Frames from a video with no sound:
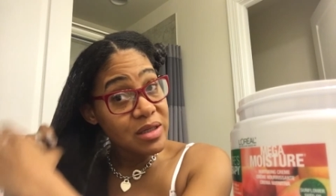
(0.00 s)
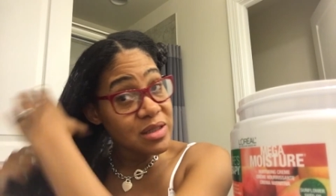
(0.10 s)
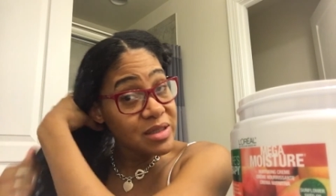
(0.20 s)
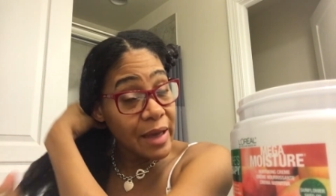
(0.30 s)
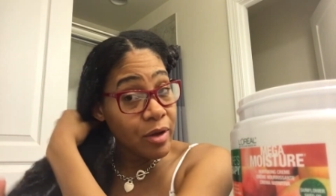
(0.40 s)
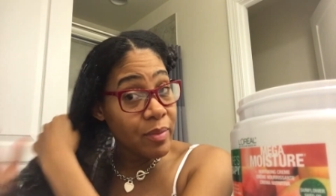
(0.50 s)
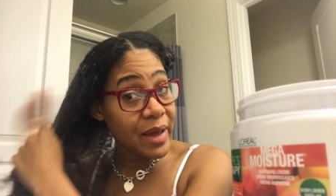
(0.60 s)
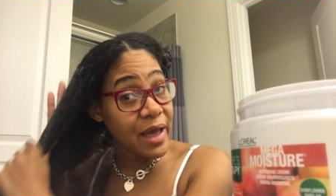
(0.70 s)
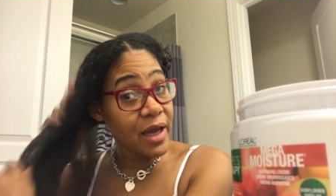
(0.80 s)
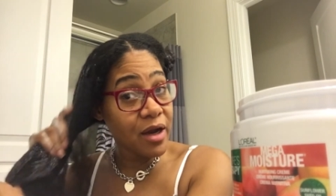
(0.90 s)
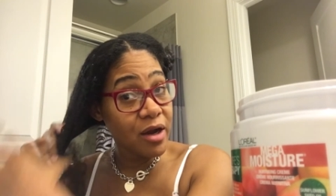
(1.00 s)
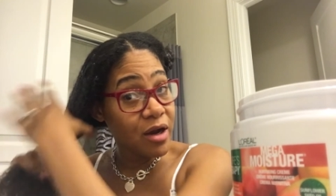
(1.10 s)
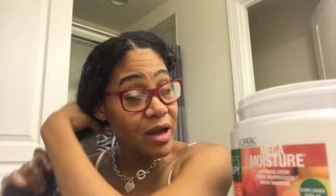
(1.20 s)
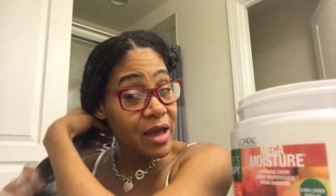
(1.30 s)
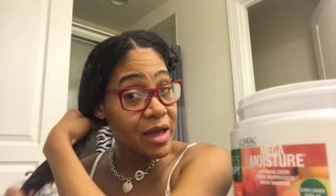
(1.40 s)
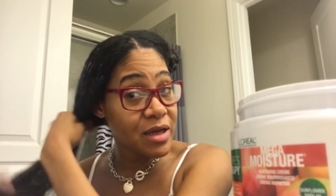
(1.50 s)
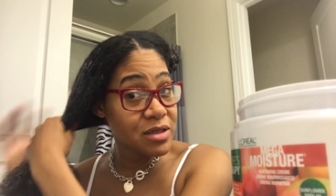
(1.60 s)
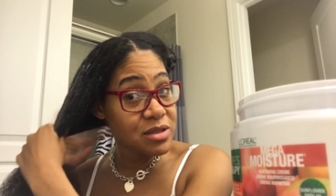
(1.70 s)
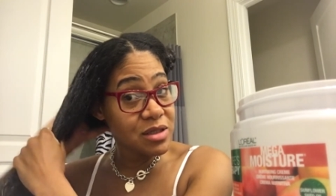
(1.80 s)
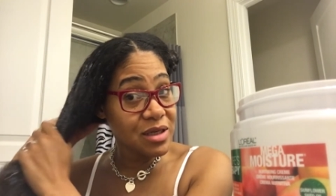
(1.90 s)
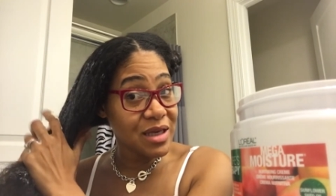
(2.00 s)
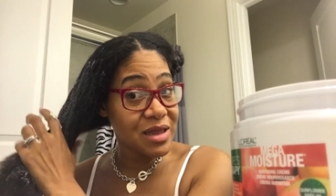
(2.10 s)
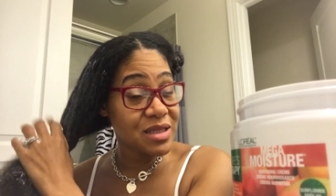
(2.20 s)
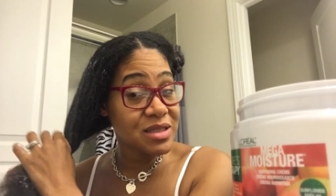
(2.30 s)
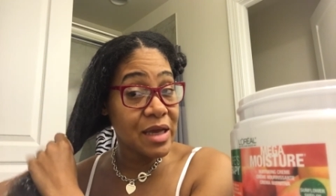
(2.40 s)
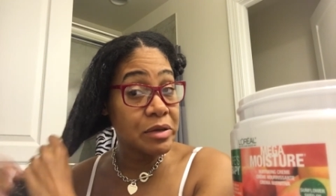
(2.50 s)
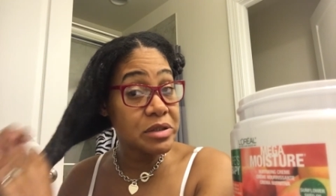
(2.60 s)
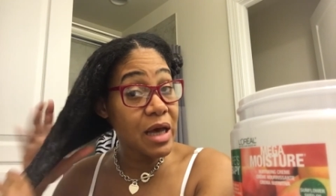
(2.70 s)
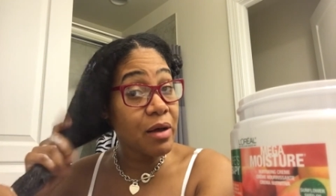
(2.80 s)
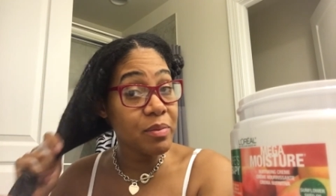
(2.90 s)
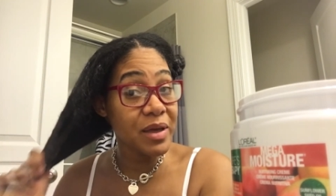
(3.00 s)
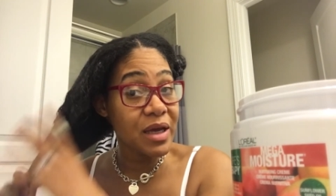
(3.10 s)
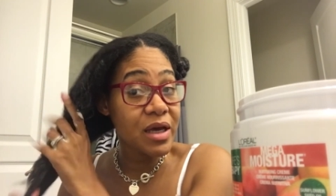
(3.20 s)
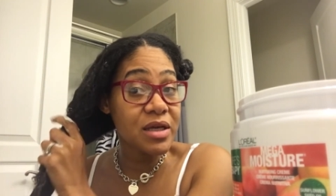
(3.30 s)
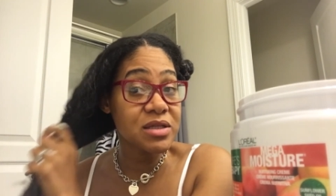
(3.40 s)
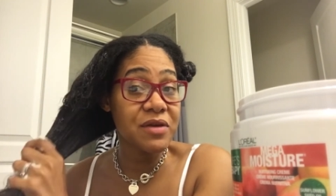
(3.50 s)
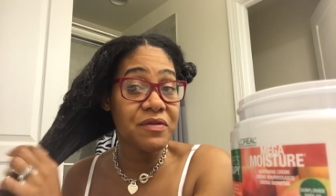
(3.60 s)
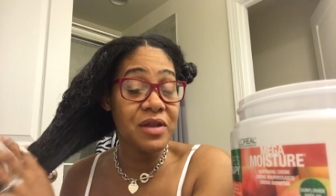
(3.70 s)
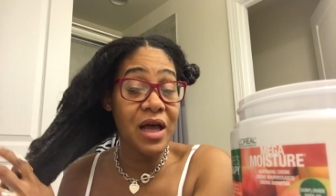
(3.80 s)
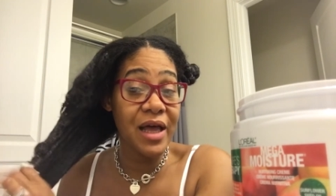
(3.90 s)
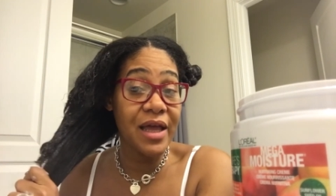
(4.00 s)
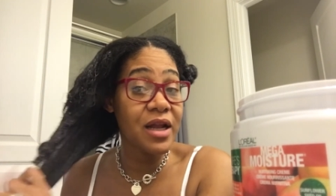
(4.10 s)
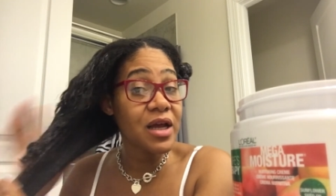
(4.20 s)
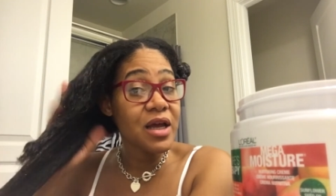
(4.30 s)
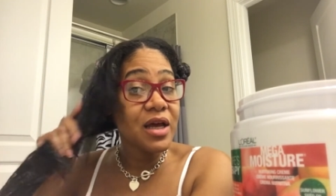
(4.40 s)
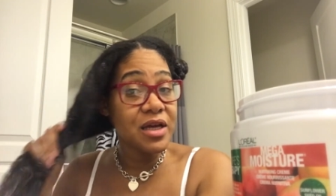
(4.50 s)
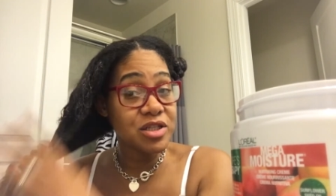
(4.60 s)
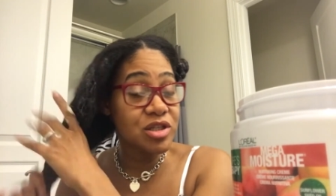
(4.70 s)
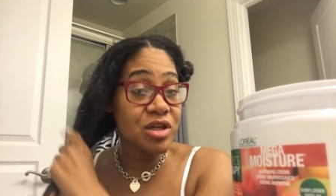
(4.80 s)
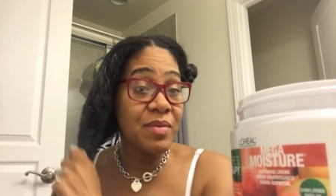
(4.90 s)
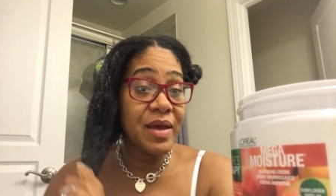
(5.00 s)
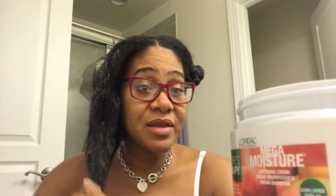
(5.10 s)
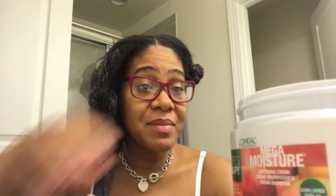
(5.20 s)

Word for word: detangle my hair and get these tangles out because if not, it's just gonna make